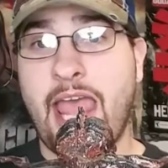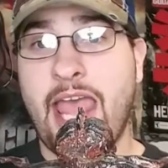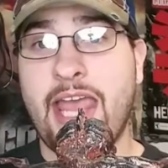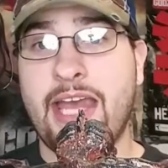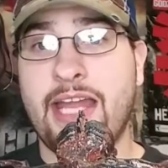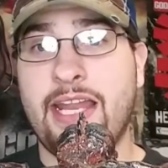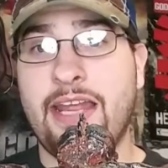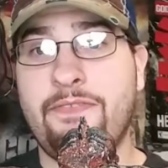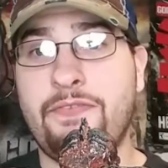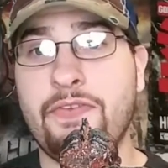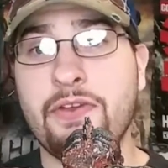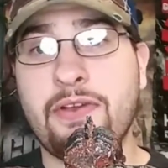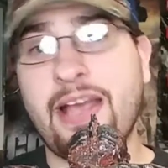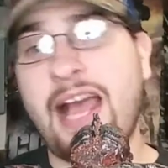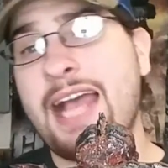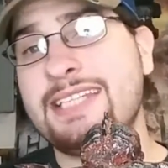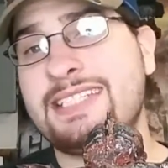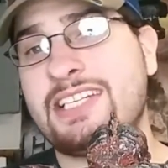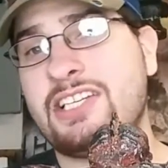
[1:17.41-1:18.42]
And if you
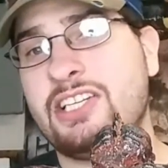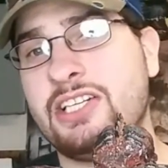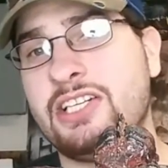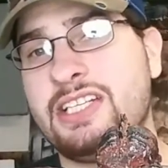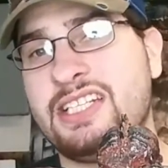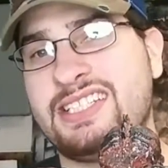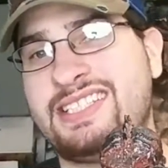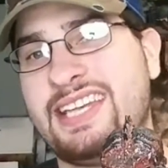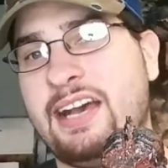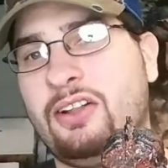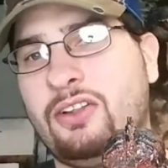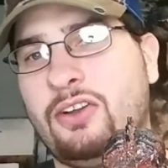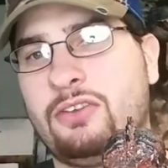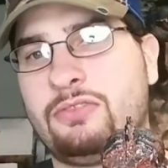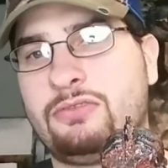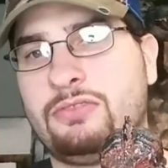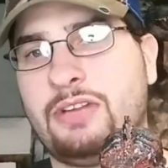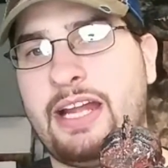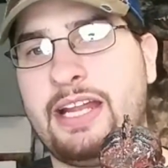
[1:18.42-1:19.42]
guys couldn't tell
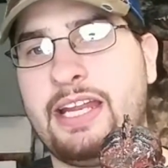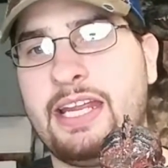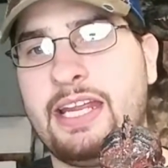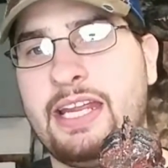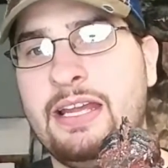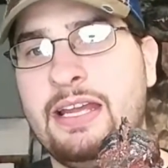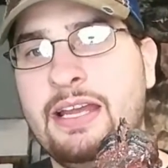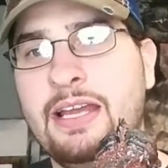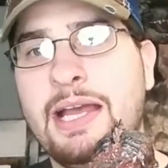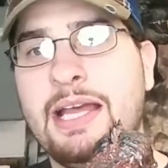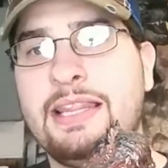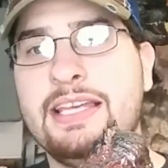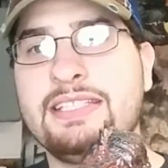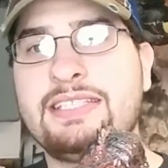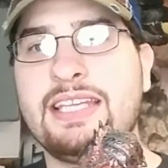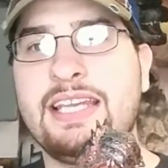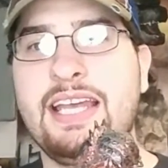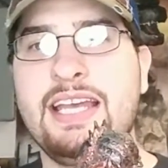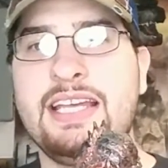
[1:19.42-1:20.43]
already,
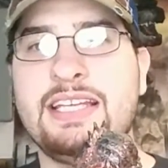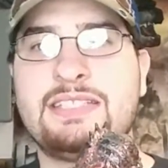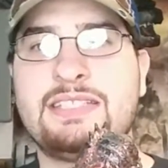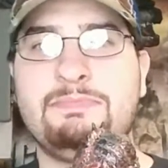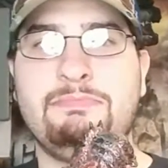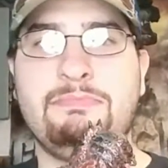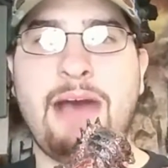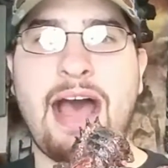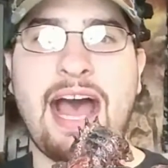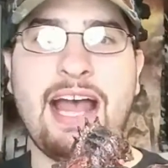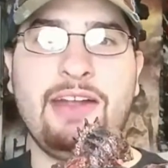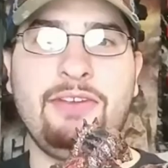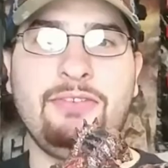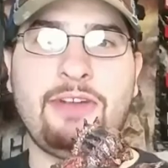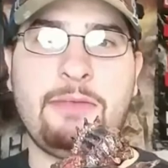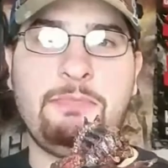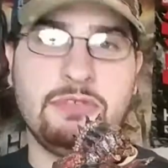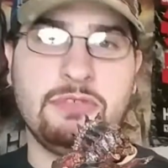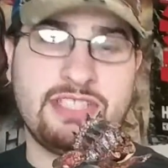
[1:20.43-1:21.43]
this is my
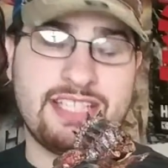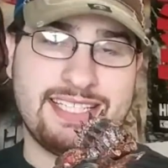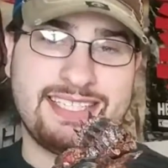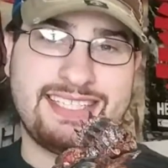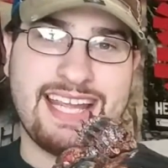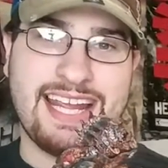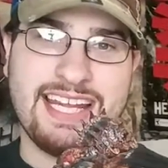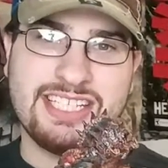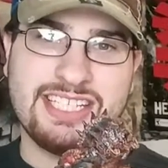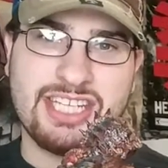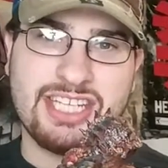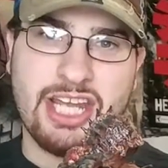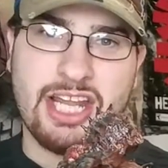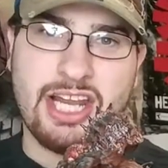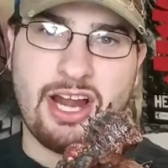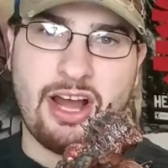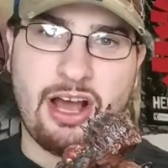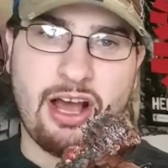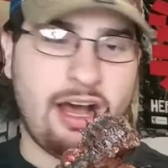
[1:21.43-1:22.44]

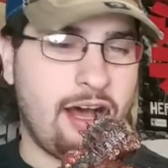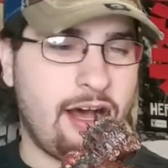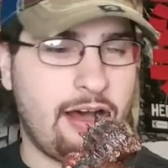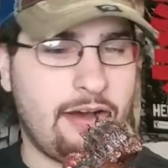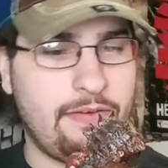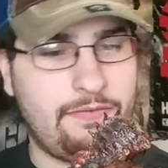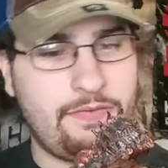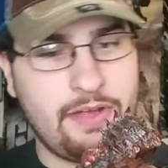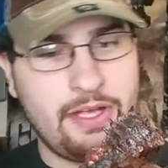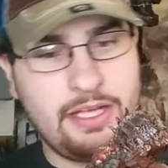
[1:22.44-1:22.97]
representation of